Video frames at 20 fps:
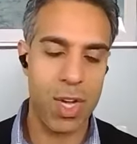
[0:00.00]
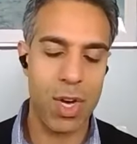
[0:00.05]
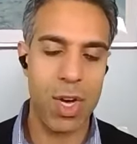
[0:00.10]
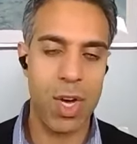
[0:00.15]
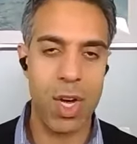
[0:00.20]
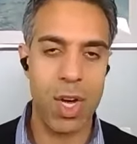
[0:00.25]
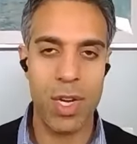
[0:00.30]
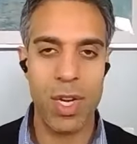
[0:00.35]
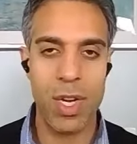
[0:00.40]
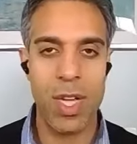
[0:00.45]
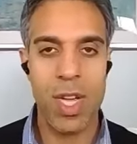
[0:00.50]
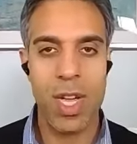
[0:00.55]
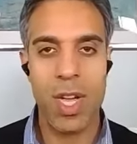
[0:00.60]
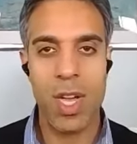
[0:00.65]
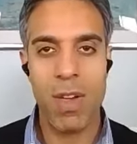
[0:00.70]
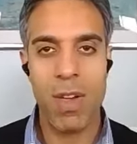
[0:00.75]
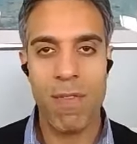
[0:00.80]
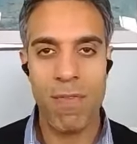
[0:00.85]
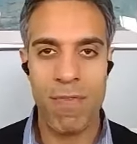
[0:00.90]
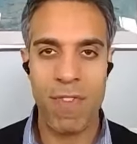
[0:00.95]
on
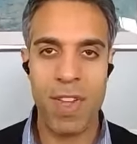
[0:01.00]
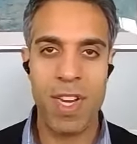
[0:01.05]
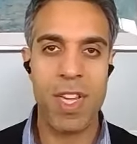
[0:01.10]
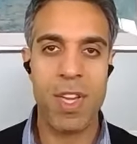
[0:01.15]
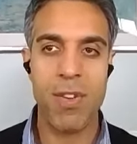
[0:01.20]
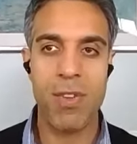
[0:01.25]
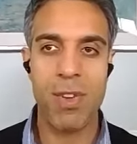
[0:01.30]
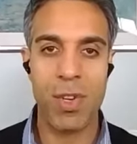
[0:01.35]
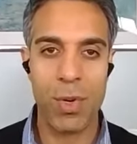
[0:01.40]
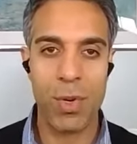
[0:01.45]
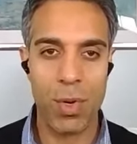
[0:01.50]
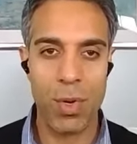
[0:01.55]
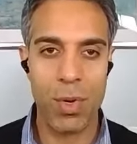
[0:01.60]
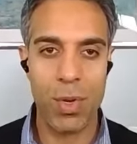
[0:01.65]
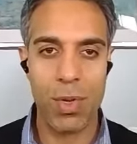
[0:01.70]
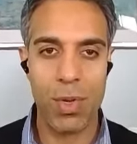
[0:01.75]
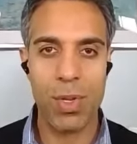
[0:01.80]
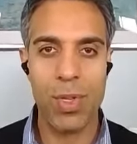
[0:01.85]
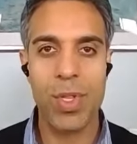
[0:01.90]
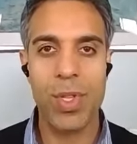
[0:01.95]
video
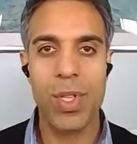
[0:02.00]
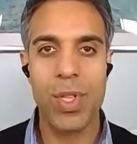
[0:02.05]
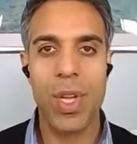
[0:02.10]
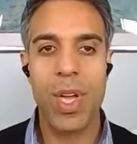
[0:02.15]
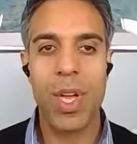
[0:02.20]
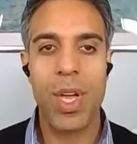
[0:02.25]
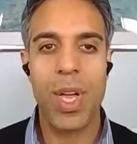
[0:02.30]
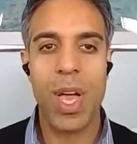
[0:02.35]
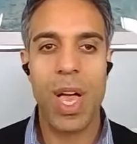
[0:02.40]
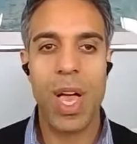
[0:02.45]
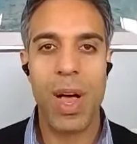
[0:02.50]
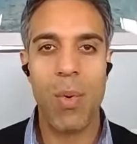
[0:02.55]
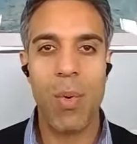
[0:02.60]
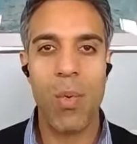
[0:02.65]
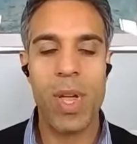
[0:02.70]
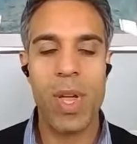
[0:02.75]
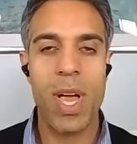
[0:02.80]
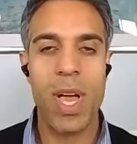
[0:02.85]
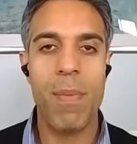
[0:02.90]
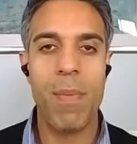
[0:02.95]
calls.
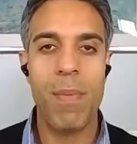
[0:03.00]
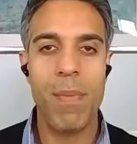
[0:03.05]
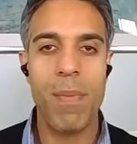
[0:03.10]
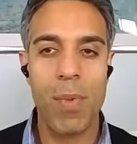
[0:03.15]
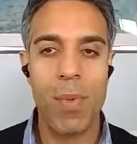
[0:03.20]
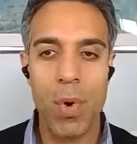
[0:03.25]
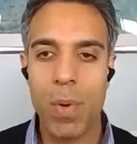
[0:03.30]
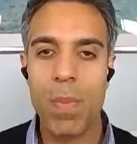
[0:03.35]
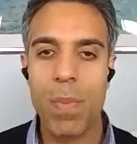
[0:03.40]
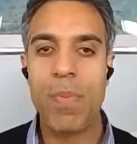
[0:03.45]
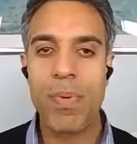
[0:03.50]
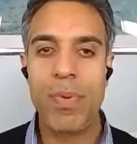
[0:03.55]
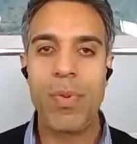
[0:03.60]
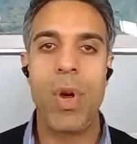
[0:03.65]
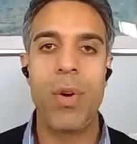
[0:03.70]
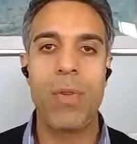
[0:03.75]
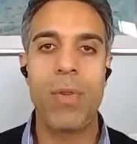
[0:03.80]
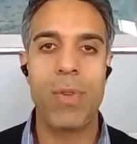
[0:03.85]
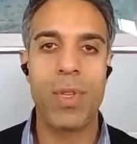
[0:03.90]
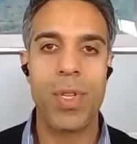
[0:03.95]
We are more
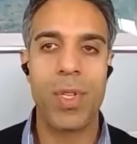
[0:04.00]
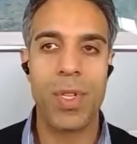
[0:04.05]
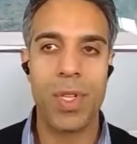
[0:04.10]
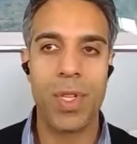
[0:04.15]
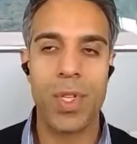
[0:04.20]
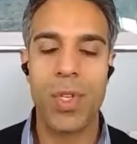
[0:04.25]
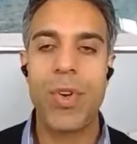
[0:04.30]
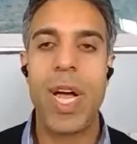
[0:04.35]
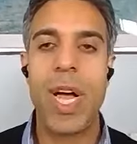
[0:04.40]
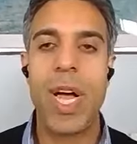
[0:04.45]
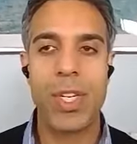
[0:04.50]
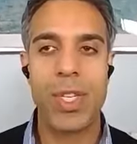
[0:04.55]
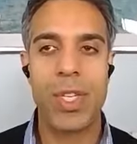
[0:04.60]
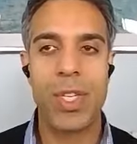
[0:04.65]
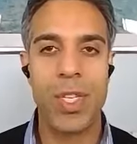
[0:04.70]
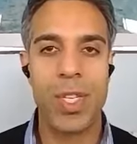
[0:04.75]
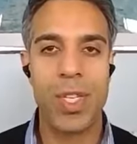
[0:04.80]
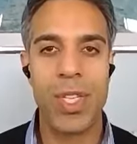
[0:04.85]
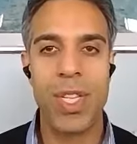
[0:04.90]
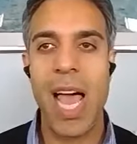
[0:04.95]
prone to
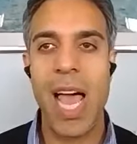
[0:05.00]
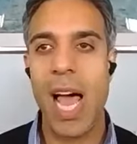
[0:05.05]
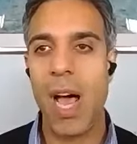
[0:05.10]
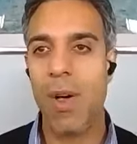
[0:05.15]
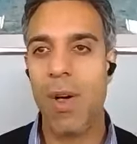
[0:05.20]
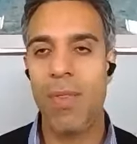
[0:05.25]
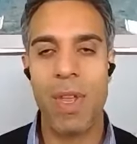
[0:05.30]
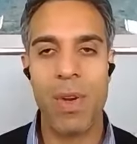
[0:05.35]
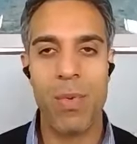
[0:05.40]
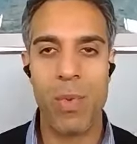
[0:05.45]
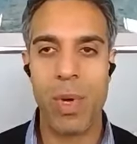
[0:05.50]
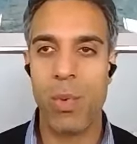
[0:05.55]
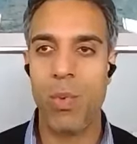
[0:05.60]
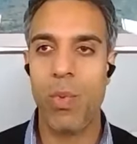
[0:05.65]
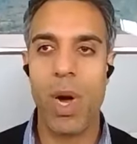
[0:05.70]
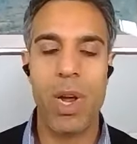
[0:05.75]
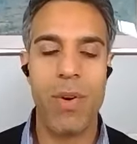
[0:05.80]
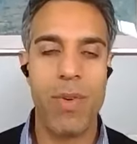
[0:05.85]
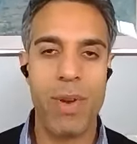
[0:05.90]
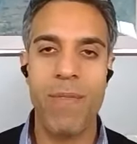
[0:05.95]
distractions now than we
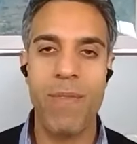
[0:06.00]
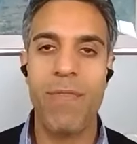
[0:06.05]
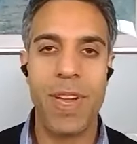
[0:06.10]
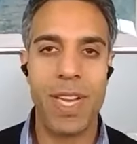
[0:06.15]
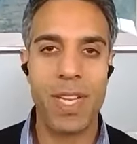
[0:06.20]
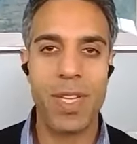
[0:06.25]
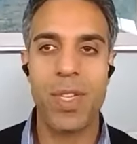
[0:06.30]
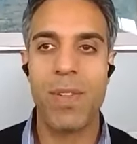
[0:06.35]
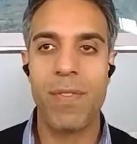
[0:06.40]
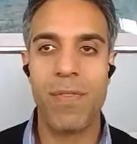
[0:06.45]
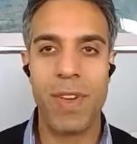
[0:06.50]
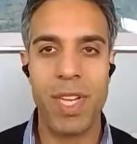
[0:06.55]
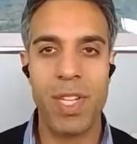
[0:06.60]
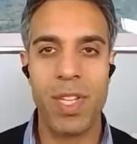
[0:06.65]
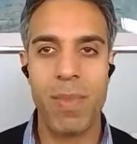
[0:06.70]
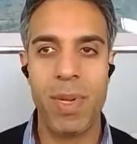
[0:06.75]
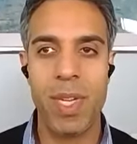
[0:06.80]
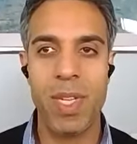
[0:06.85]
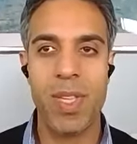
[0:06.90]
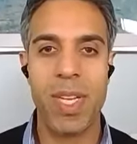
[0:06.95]
were in
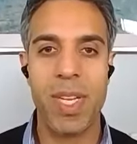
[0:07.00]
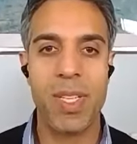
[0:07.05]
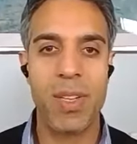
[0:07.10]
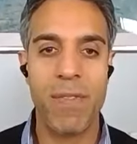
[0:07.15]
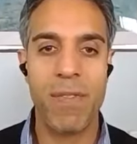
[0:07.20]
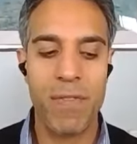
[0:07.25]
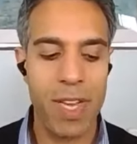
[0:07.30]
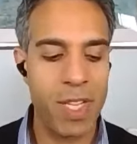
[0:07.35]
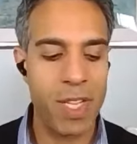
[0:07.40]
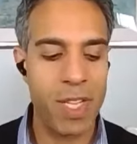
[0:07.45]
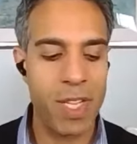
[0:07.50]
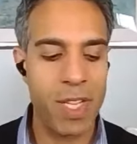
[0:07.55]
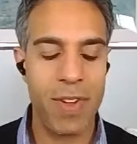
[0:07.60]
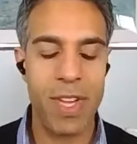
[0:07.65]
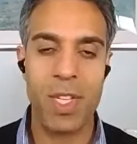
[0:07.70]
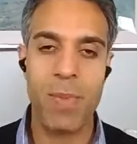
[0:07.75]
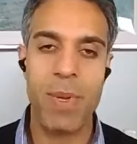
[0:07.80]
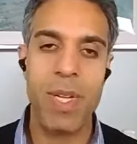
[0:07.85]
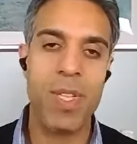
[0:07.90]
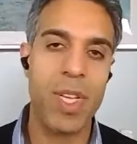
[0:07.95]
face-to-face meetings. In
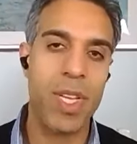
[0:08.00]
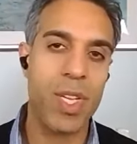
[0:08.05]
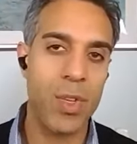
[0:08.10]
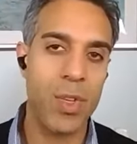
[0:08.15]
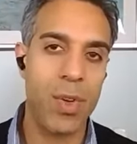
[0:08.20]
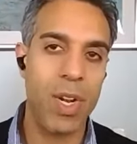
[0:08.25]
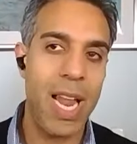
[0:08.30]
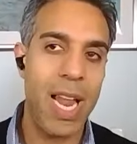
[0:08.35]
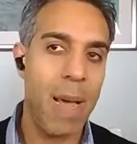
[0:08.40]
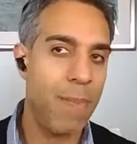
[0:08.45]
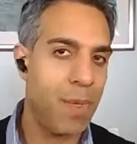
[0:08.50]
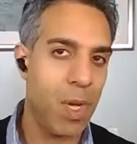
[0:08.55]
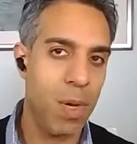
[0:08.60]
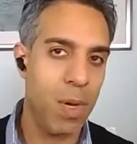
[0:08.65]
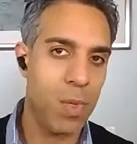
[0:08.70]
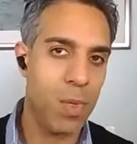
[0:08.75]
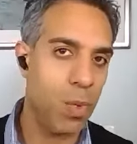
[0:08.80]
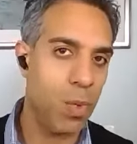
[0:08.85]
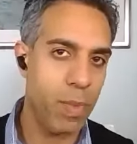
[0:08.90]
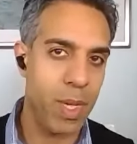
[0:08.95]
face-to-face meetings, your
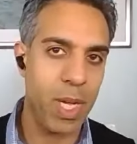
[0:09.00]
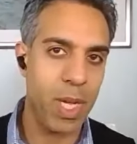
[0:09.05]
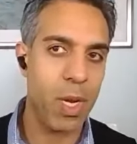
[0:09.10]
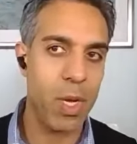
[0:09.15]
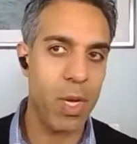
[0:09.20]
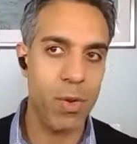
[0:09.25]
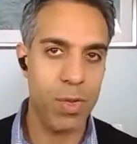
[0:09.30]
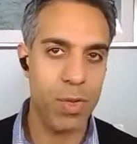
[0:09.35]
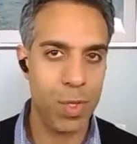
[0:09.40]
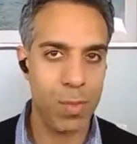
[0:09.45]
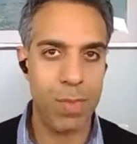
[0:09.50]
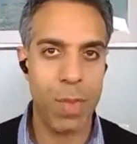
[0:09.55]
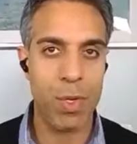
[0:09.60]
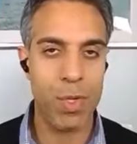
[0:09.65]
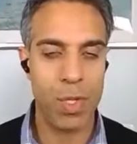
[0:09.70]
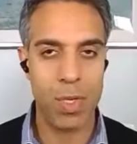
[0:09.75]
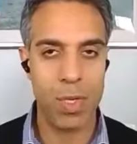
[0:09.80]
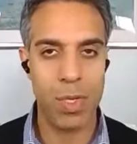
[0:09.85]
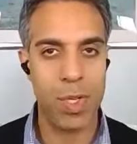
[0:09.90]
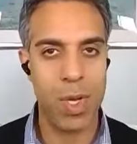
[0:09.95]
laptops will be closed
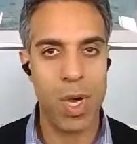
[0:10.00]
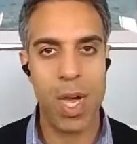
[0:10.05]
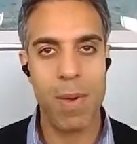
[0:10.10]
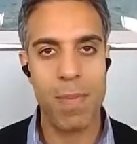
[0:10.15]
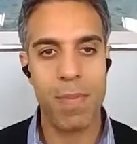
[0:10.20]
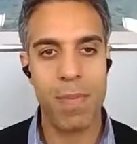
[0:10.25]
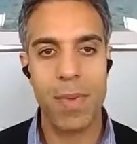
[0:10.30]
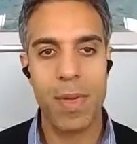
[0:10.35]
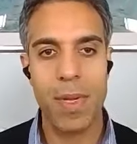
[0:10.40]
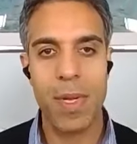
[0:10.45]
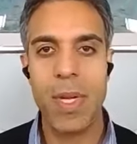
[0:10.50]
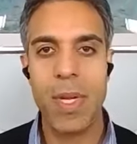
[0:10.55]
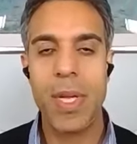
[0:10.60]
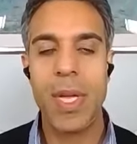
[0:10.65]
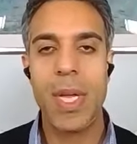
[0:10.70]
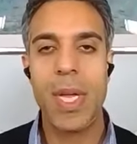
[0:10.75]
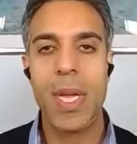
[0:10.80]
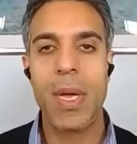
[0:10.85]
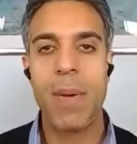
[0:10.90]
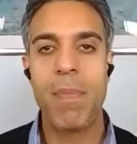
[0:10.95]
most of the time.
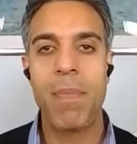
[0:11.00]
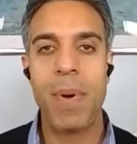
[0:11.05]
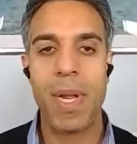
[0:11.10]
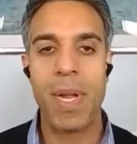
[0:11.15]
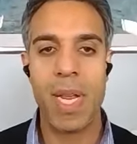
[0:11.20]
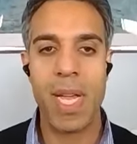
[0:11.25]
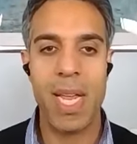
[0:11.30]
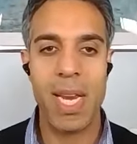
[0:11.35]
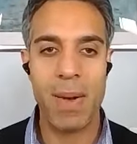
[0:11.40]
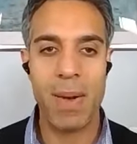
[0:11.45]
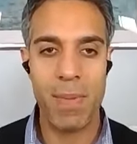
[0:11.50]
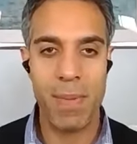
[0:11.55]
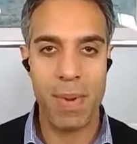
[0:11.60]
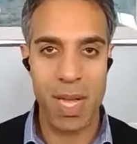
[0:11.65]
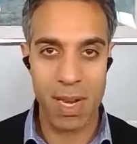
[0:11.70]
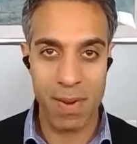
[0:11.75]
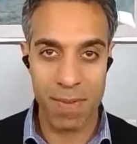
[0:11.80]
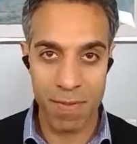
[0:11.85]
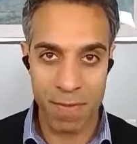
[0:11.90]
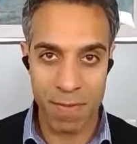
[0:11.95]
But
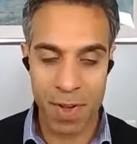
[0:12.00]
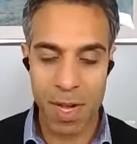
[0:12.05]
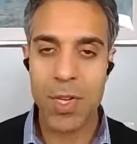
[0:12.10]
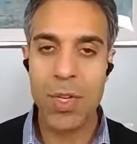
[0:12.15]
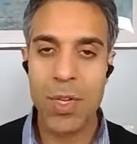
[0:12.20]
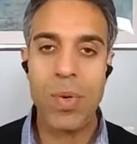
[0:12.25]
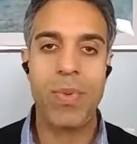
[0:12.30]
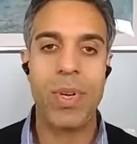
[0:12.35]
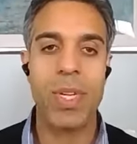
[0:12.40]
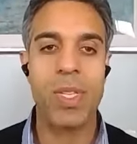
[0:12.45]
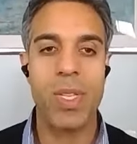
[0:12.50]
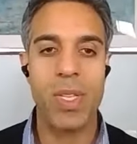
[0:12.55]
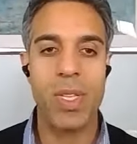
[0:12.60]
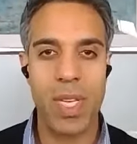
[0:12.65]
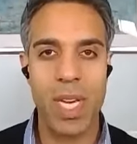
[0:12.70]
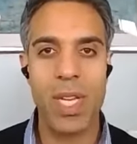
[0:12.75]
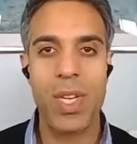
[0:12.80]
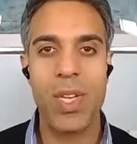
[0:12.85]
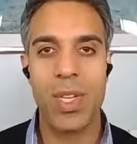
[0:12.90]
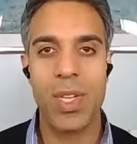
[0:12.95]
in virtual
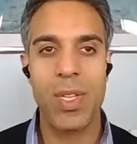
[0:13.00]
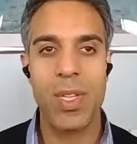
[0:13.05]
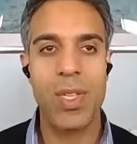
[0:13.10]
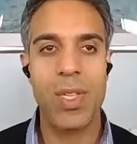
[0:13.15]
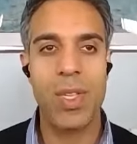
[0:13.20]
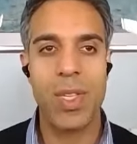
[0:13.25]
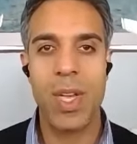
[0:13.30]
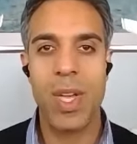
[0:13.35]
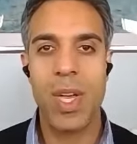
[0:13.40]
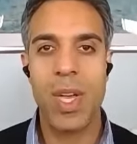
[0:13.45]
presentations,